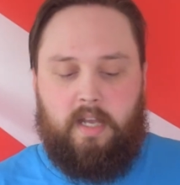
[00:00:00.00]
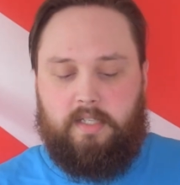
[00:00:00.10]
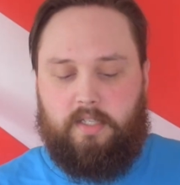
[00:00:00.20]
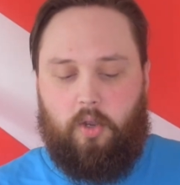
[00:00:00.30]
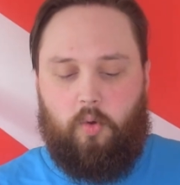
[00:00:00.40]

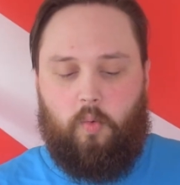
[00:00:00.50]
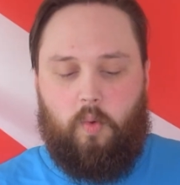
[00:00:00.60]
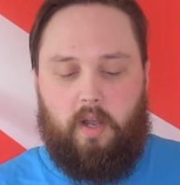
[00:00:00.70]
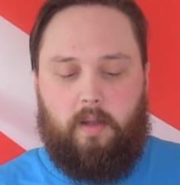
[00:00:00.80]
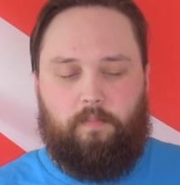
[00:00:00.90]
So
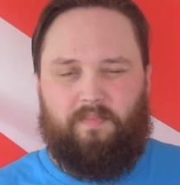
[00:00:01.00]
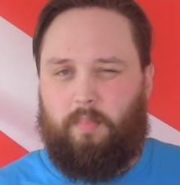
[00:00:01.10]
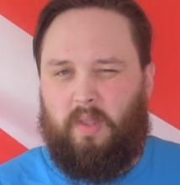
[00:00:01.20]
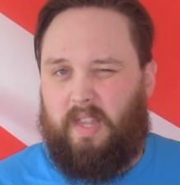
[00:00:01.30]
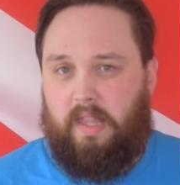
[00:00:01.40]

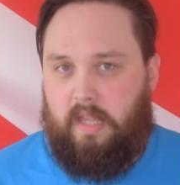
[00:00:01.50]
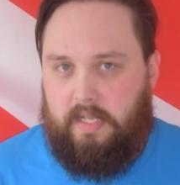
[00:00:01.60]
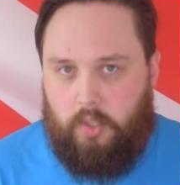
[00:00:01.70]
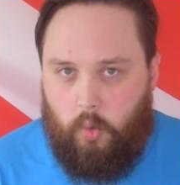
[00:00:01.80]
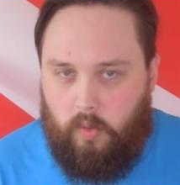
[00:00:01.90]

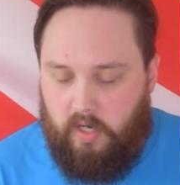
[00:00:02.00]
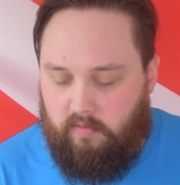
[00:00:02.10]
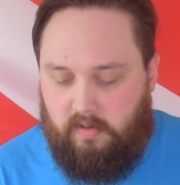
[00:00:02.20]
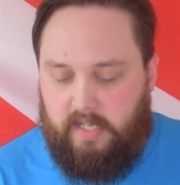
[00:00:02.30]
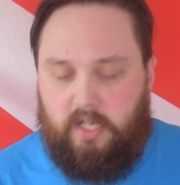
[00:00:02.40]
that's all I
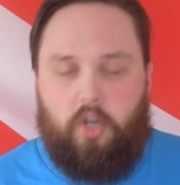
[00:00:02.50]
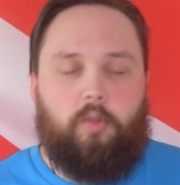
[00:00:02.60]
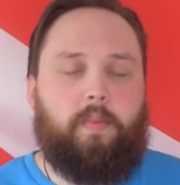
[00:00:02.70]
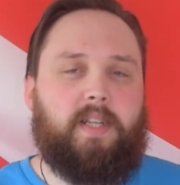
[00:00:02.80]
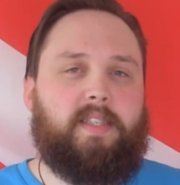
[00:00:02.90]
really know,
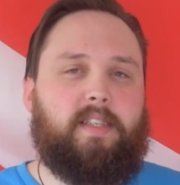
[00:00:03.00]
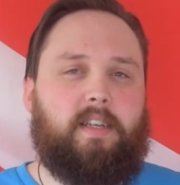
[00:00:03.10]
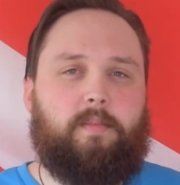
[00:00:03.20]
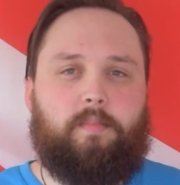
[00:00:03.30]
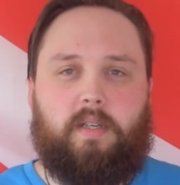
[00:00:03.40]
but
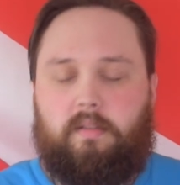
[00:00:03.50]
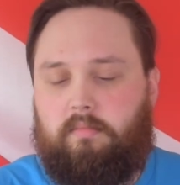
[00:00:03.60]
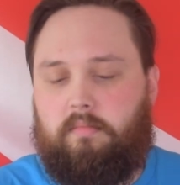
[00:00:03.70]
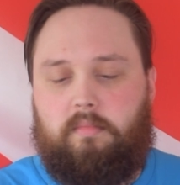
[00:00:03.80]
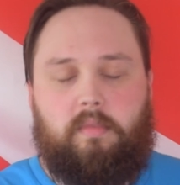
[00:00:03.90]

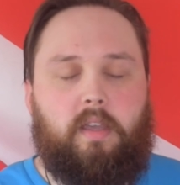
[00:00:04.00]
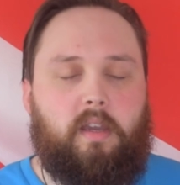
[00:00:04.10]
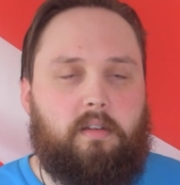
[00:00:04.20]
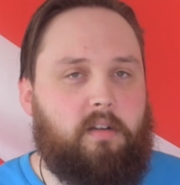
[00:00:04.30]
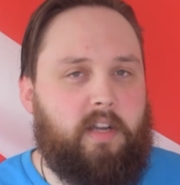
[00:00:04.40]

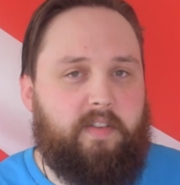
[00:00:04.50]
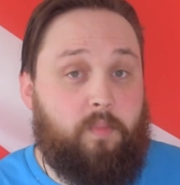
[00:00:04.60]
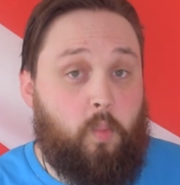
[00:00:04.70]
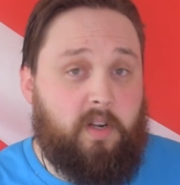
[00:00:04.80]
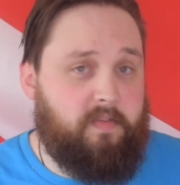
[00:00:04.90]
yeah, I have
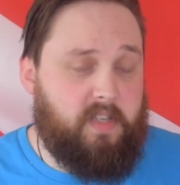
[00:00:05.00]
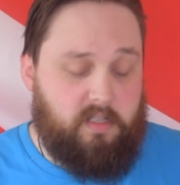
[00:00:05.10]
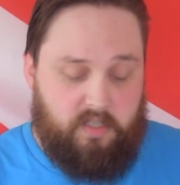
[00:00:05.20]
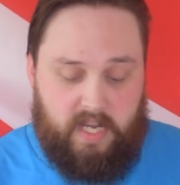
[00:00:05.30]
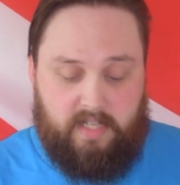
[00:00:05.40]
one of
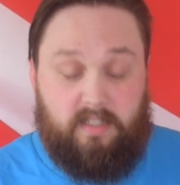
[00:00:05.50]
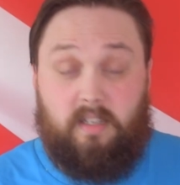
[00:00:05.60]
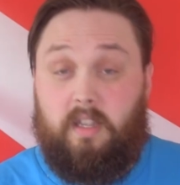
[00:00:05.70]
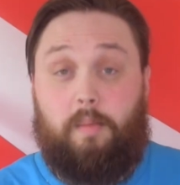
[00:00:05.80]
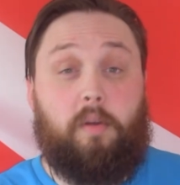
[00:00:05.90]
each, and
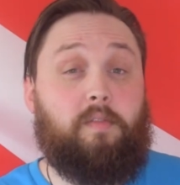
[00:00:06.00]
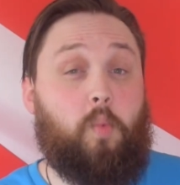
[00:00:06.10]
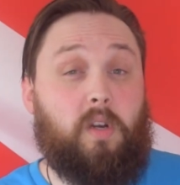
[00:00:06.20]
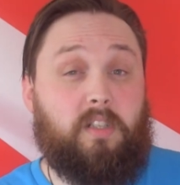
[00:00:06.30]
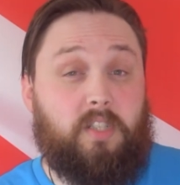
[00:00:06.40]
they both
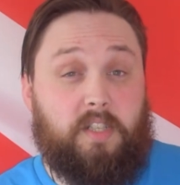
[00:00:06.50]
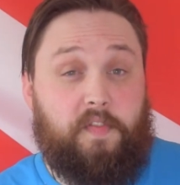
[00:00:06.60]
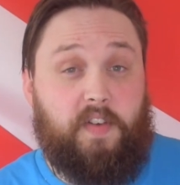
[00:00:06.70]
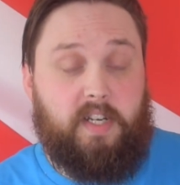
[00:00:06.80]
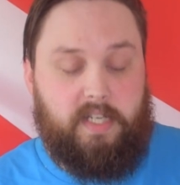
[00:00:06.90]
work just
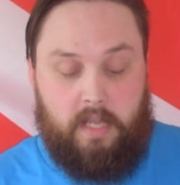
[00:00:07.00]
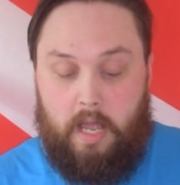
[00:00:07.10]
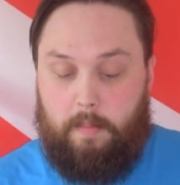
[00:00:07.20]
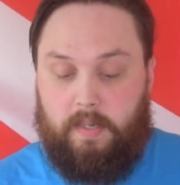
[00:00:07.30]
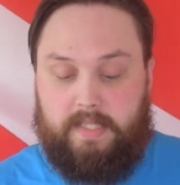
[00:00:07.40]
fine.
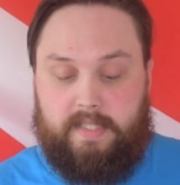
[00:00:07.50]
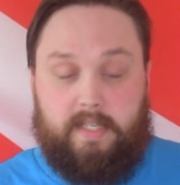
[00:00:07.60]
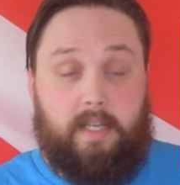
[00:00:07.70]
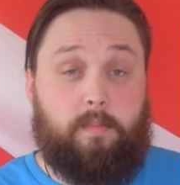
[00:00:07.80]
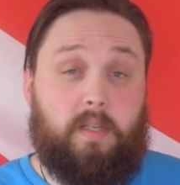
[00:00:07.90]
But
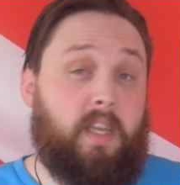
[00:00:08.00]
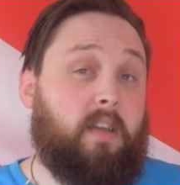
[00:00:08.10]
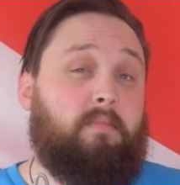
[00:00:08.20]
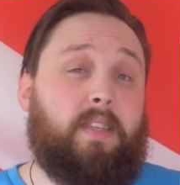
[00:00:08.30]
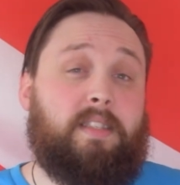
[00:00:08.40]
yeah,
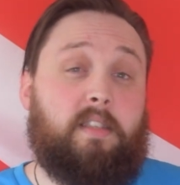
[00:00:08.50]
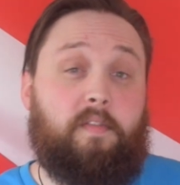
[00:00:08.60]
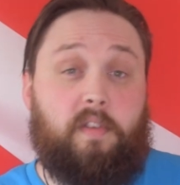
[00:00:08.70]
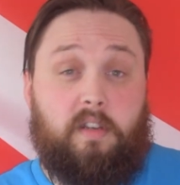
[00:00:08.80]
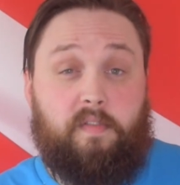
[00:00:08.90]
this is a
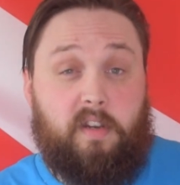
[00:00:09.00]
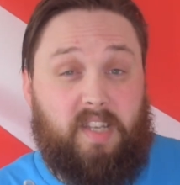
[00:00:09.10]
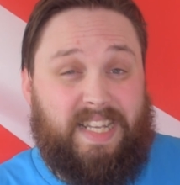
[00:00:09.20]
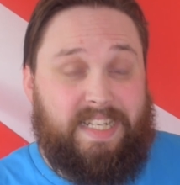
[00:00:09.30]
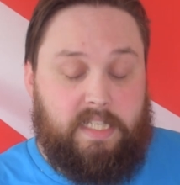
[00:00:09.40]
very, very
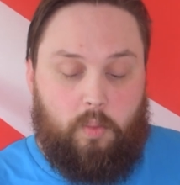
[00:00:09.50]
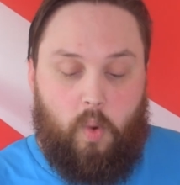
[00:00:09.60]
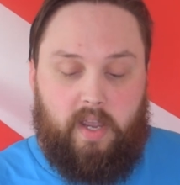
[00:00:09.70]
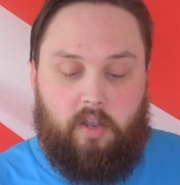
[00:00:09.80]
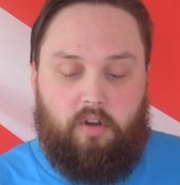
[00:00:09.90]
easy
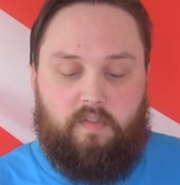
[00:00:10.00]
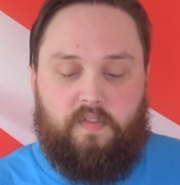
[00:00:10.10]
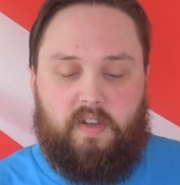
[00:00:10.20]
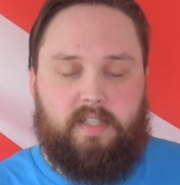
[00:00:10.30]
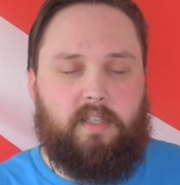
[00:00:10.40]
way of
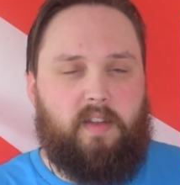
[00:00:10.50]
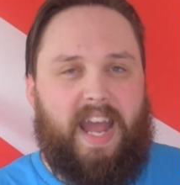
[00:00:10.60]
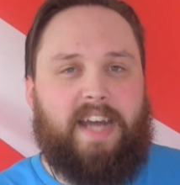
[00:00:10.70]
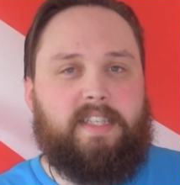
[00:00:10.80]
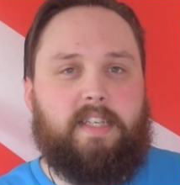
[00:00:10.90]
sort of
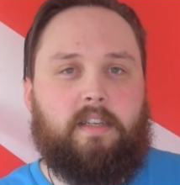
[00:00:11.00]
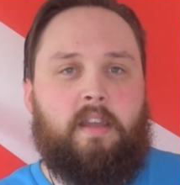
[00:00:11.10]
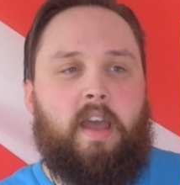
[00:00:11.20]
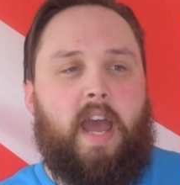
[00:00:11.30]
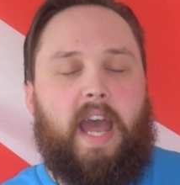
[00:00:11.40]
adding
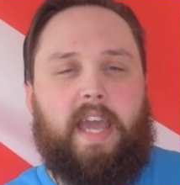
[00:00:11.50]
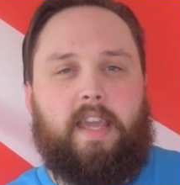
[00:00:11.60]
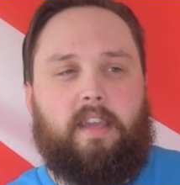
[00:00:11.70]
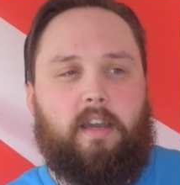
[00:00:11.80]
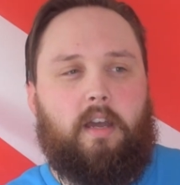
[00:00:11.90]

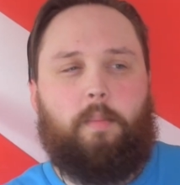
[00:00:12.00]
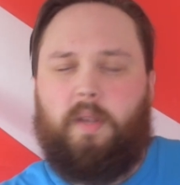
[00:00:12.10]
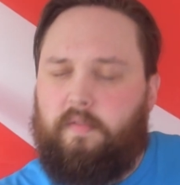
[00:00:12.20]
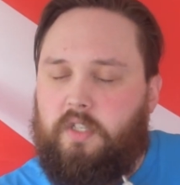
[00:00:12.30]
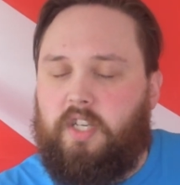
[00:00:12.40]
a bit
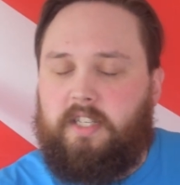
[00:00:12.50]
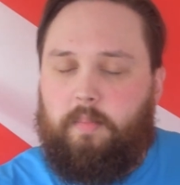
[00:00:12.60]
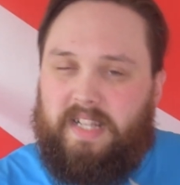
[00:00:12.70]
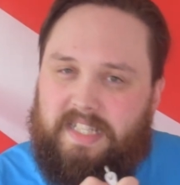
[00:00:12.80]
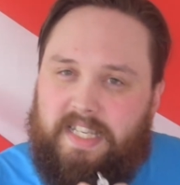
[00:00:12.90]
of
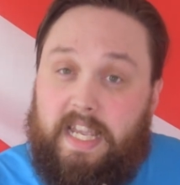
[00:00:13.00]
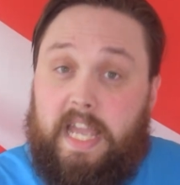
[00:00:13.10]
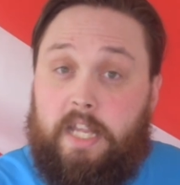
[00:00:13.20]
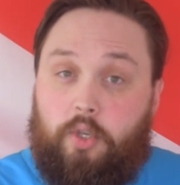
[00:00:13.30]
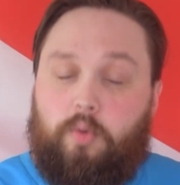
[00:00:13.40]
adjustability
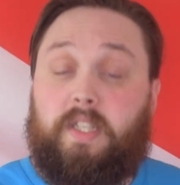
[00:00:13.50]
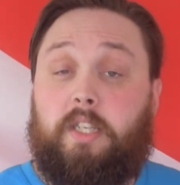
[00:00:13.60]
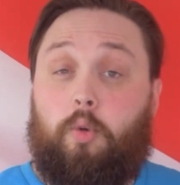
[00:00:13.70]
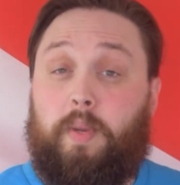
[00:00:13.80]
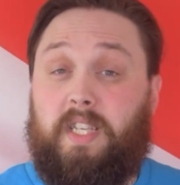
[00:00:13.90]
in your
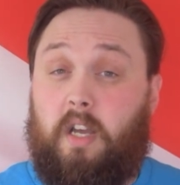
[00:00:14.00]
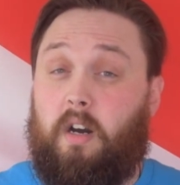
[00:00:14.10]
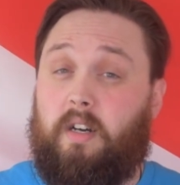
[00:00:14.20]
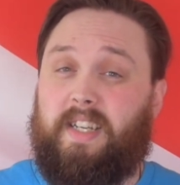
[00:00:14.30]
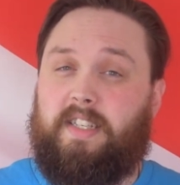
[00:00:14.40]
single piece
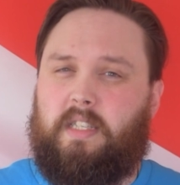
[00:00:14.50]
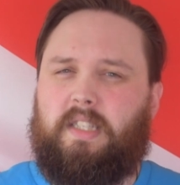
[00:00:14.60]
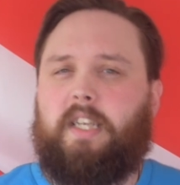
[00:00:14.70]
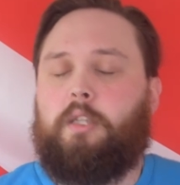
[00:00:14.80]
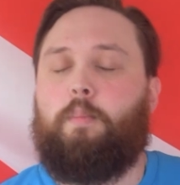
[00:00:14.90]
harness, because
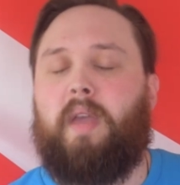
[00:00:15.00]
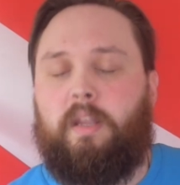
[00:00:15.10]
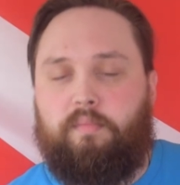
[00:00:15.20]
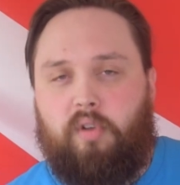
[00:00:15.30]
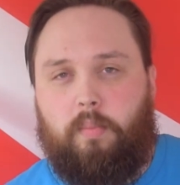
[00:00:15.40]
that's the
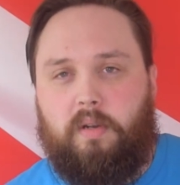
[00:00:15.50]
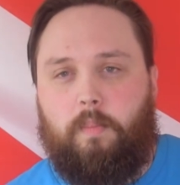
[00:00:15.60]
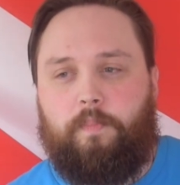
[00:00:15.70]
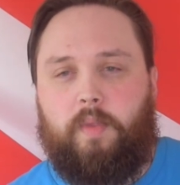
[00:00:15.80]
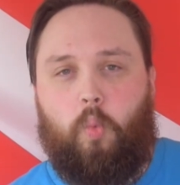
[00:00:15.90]
main
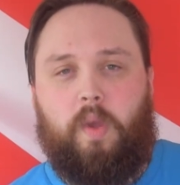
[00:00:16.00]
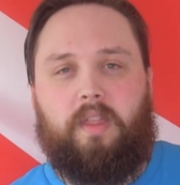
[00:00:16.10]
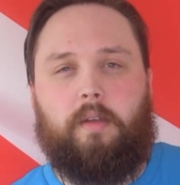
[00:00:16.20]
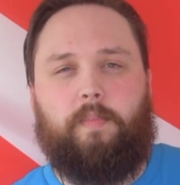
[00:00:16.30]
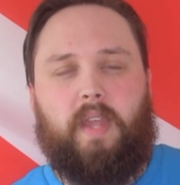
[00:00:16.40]
problem
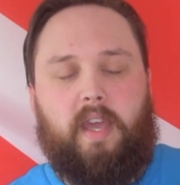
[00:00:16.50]
with them.